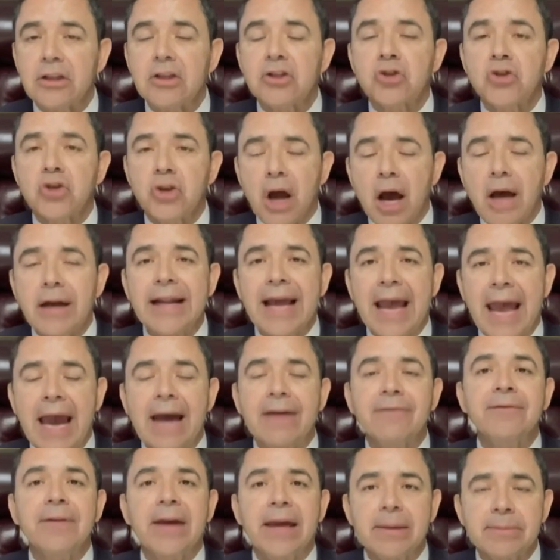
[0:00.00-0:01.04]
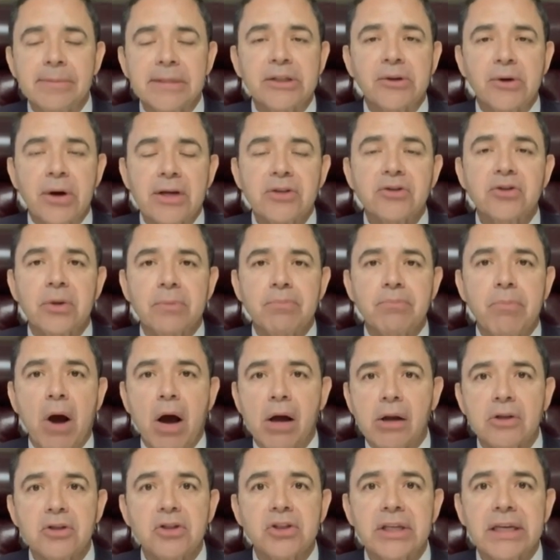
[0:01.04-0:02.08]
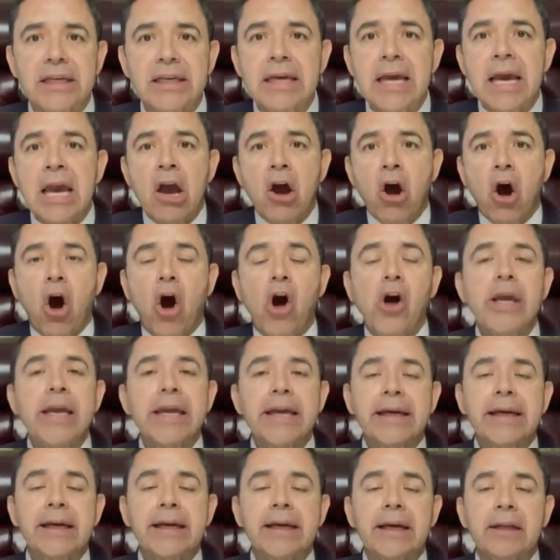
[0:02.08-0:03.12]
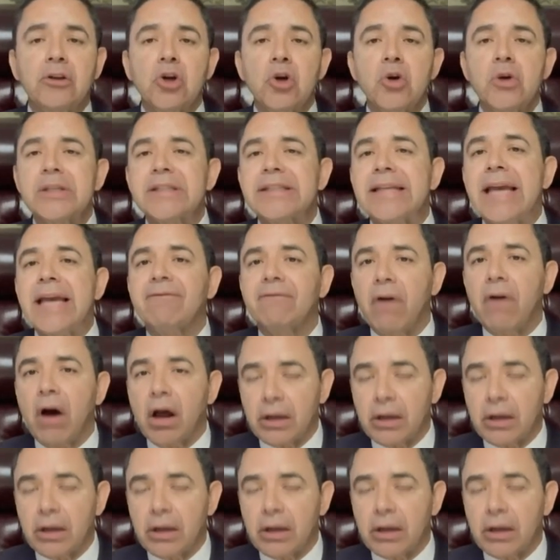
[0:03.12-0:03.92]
does not have immigration policy all he can do is get